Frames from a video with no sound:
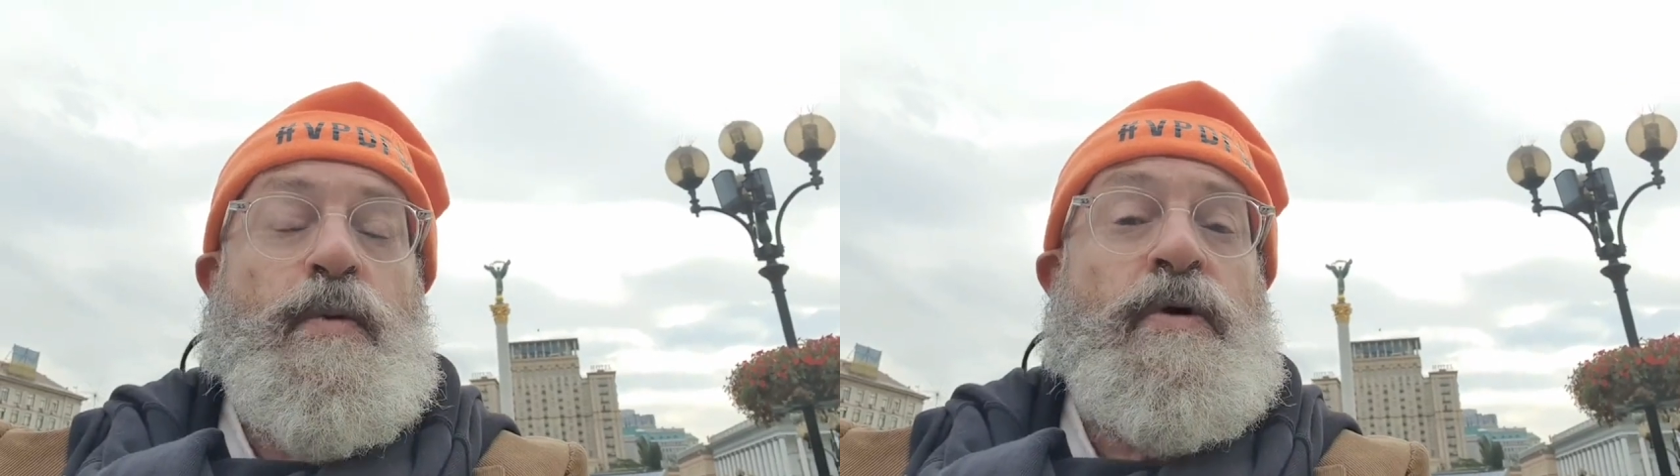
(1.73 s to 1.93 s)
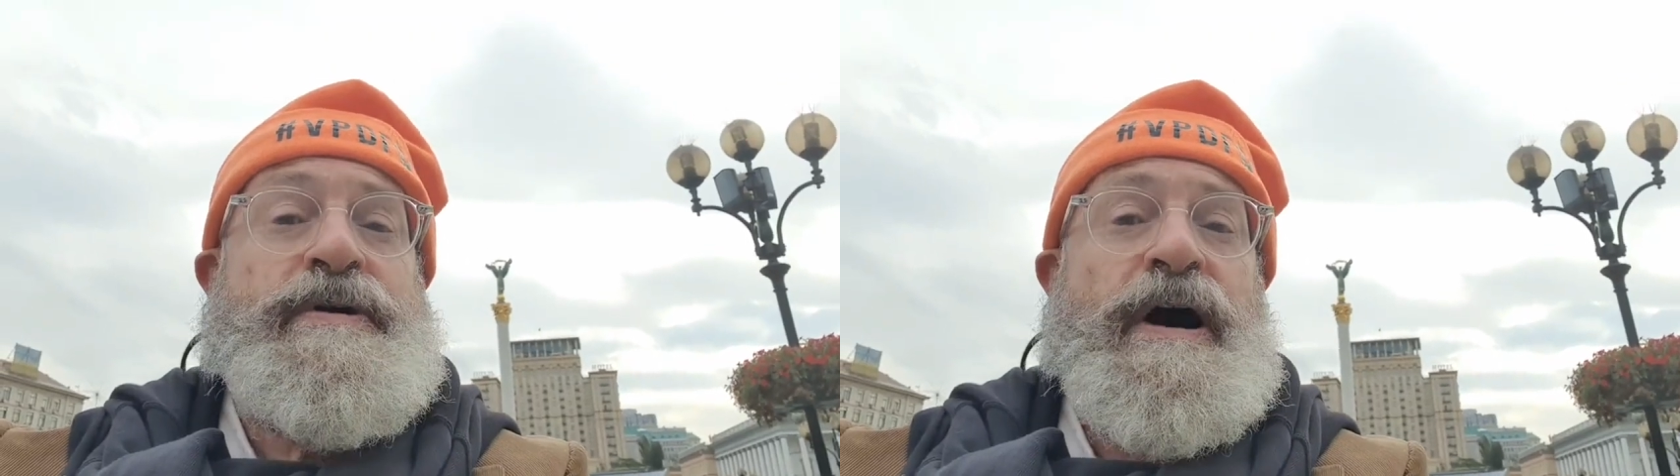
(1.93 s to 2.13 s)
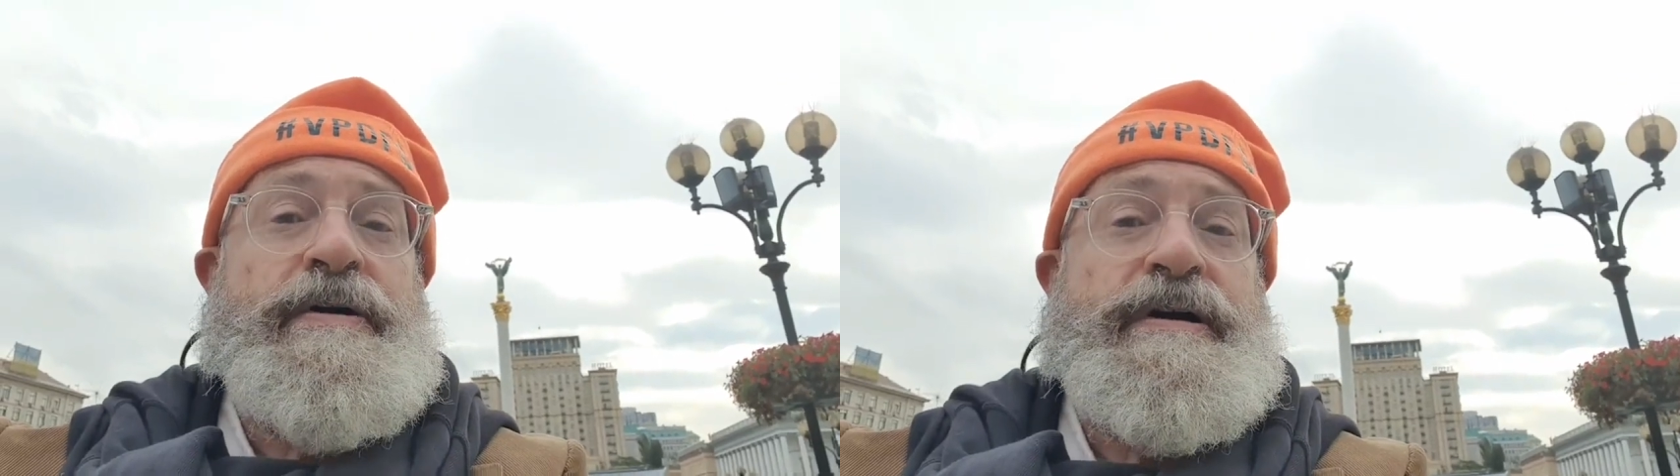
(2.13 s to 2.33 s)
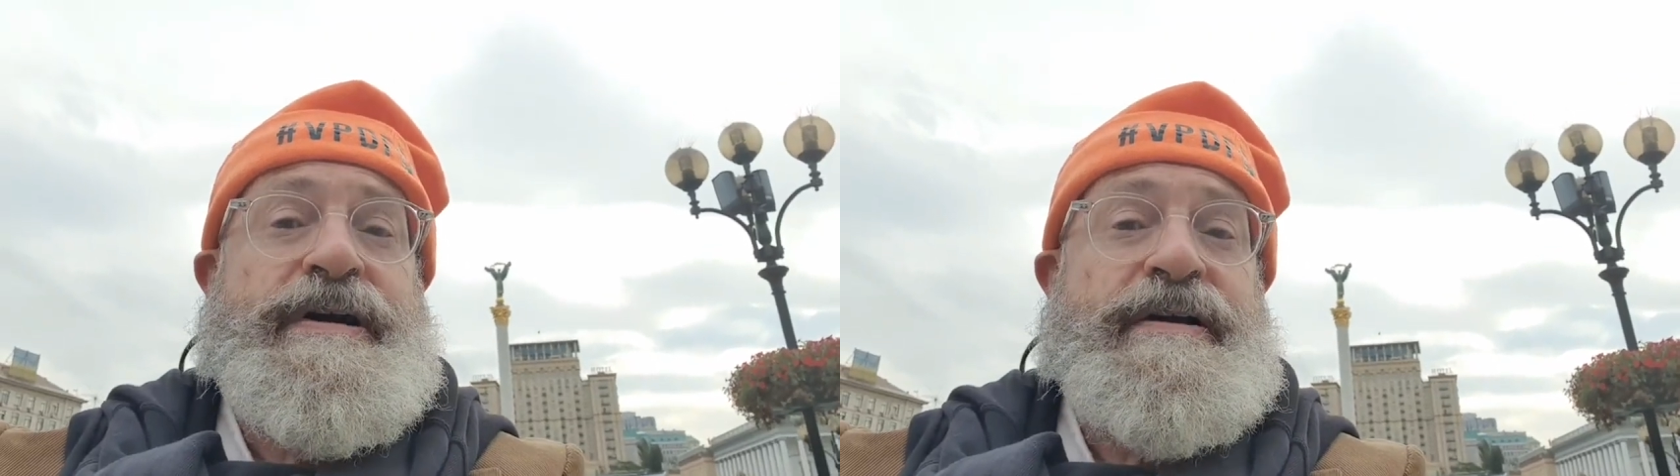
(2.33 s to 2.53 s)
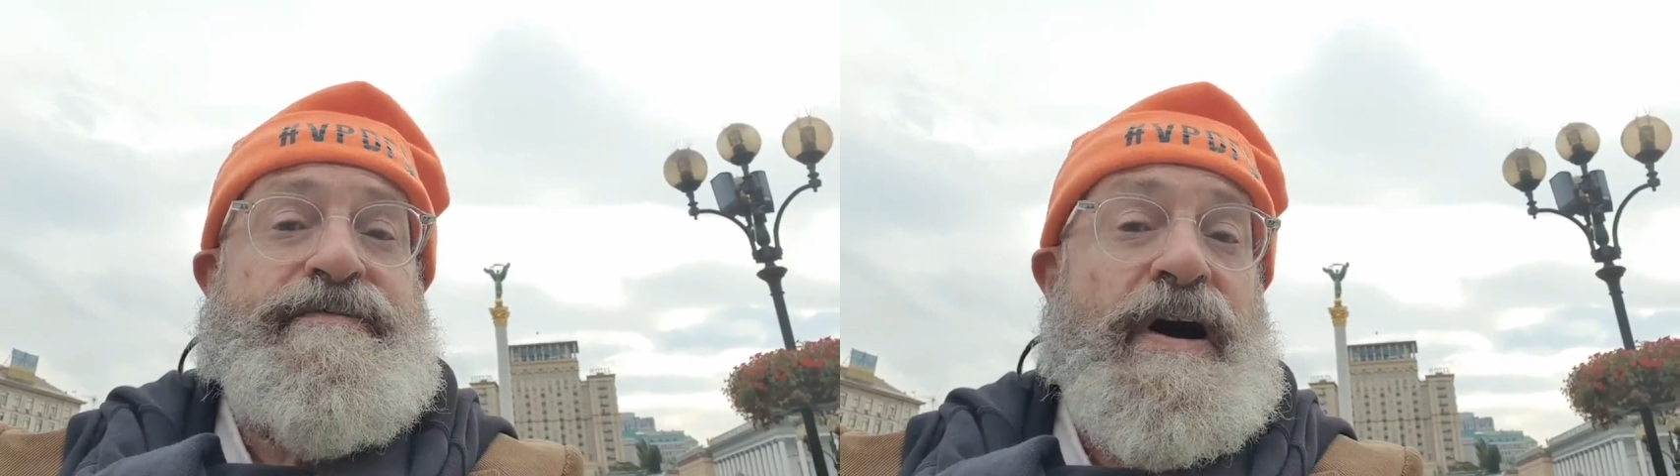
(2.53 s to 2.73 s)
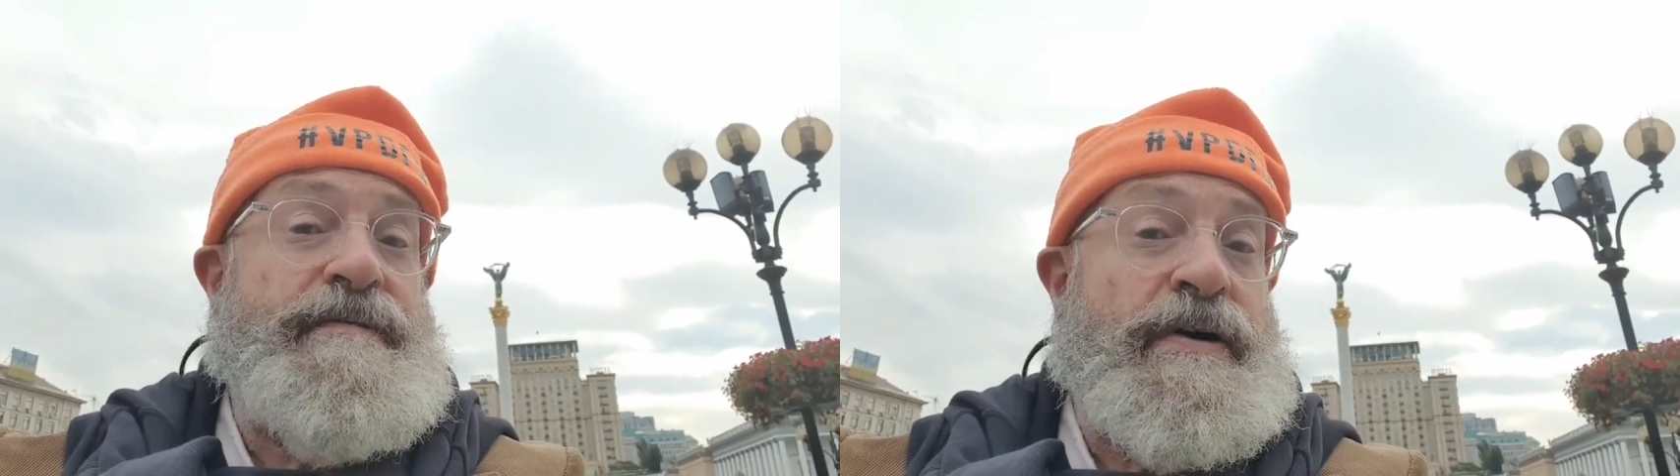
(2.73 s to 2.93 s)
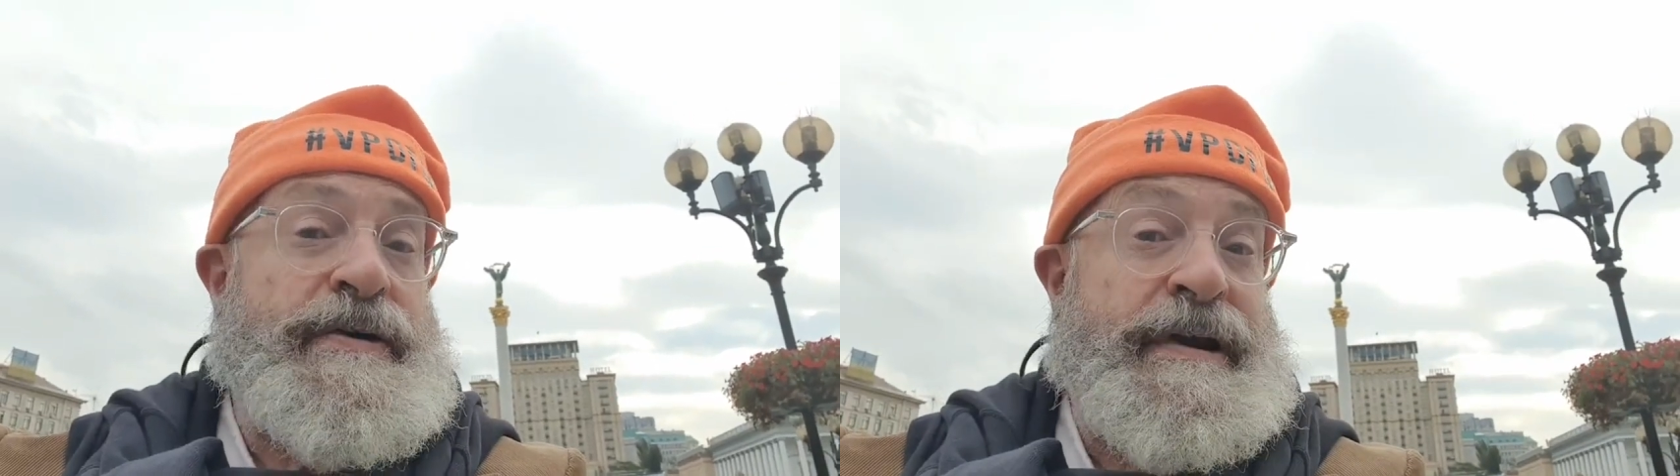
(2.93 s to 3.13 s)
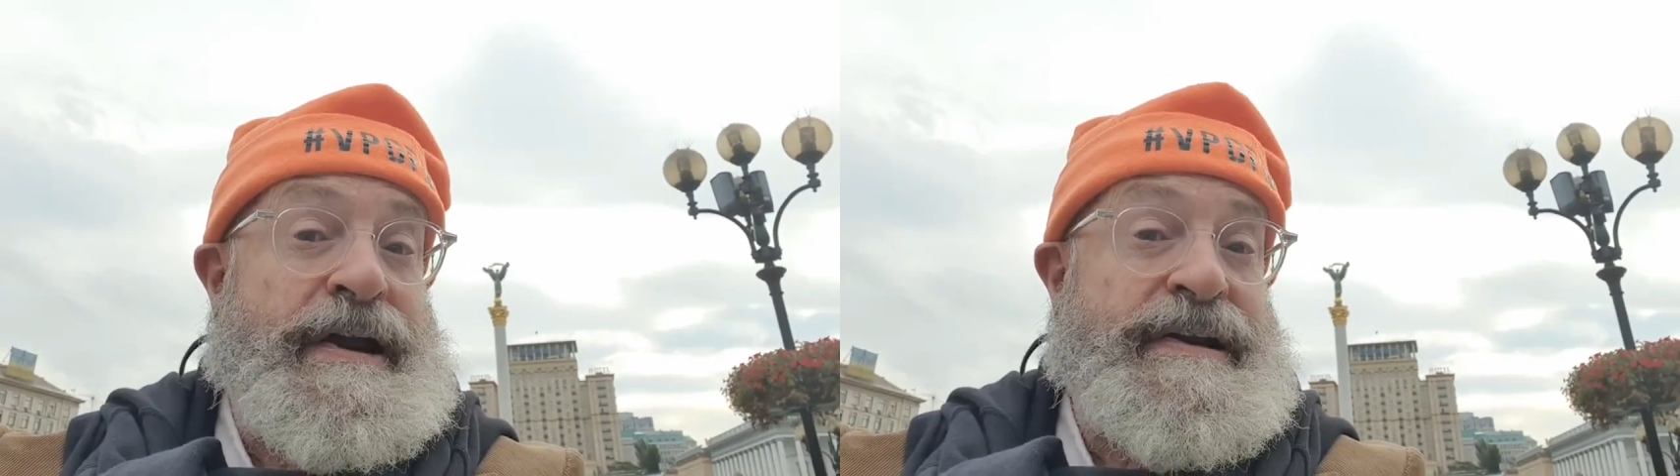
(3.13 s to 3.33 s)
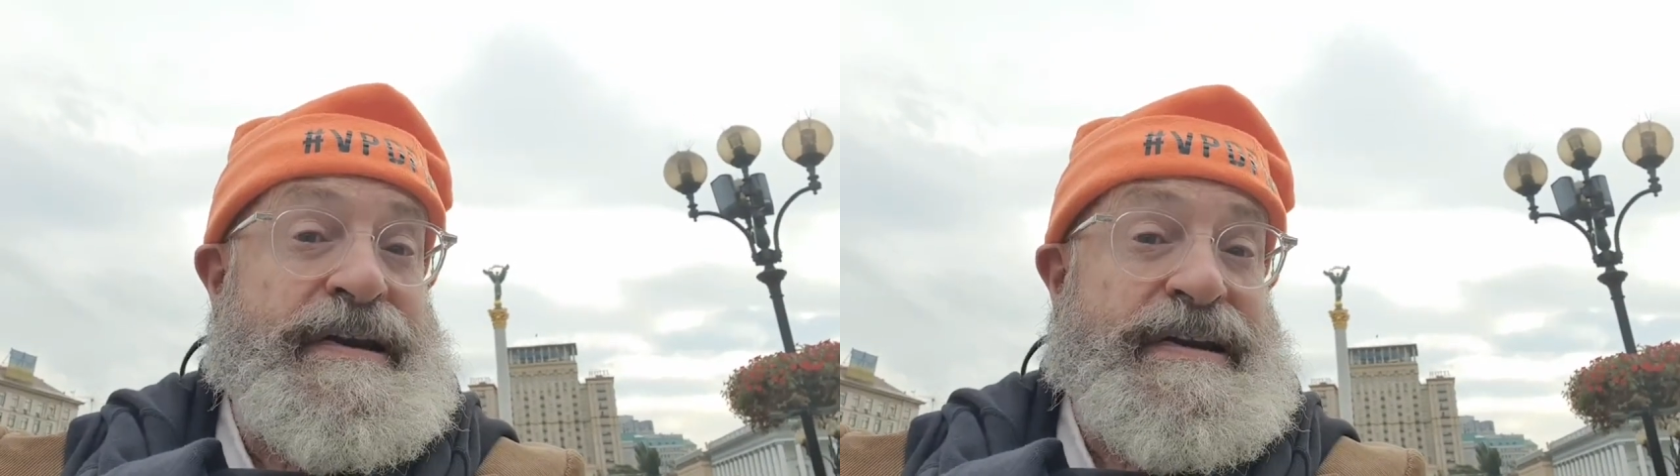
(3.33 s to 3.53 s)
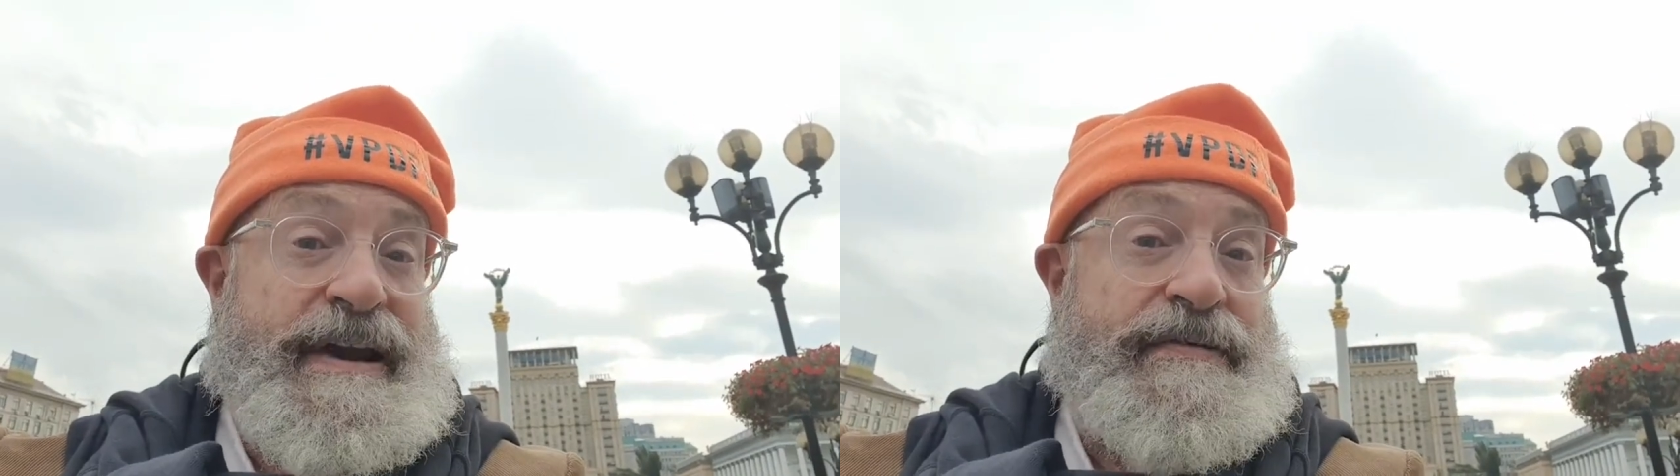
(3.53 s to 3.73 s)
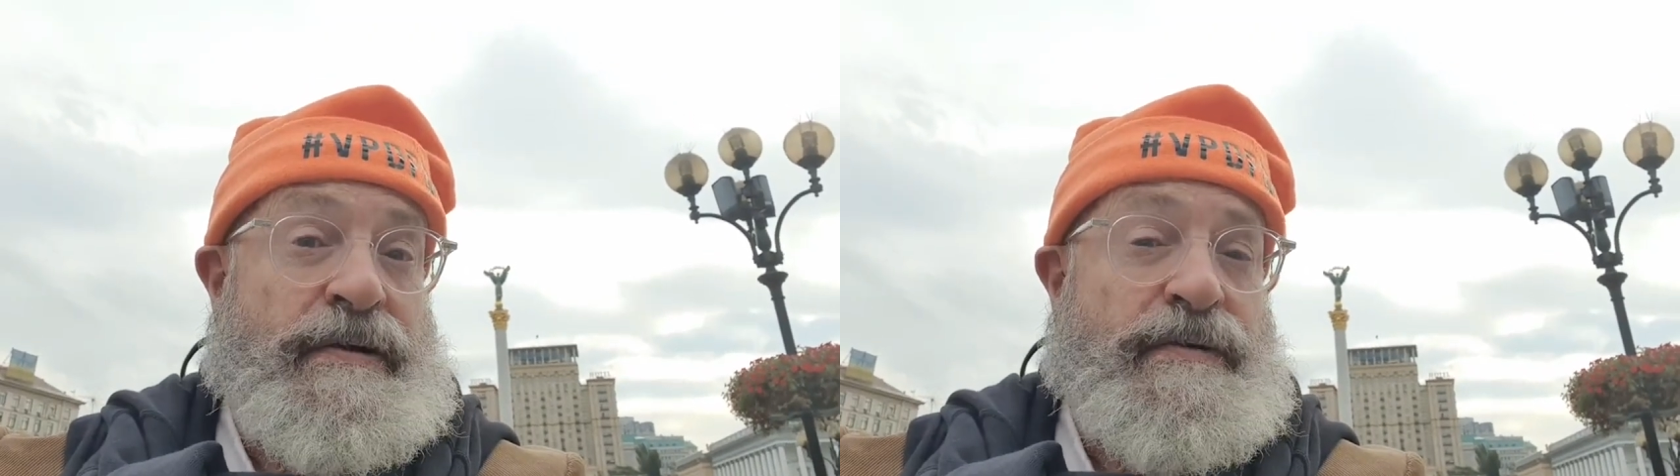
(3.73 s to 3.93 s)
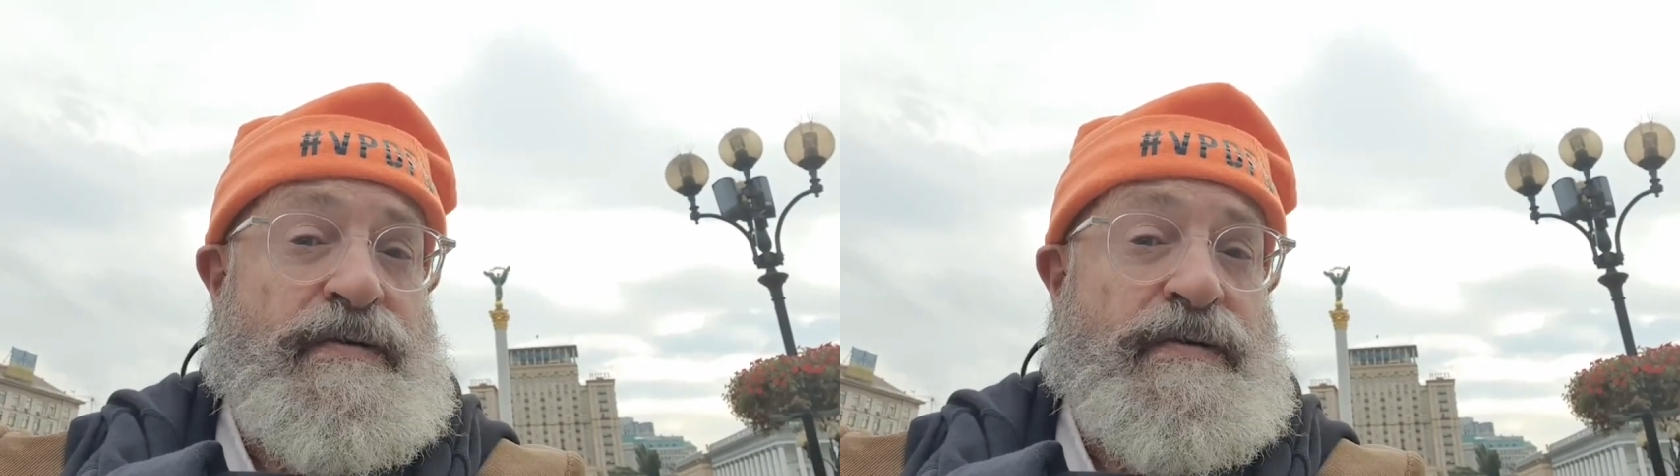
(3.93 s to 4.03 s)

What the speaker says: War Diary, day 587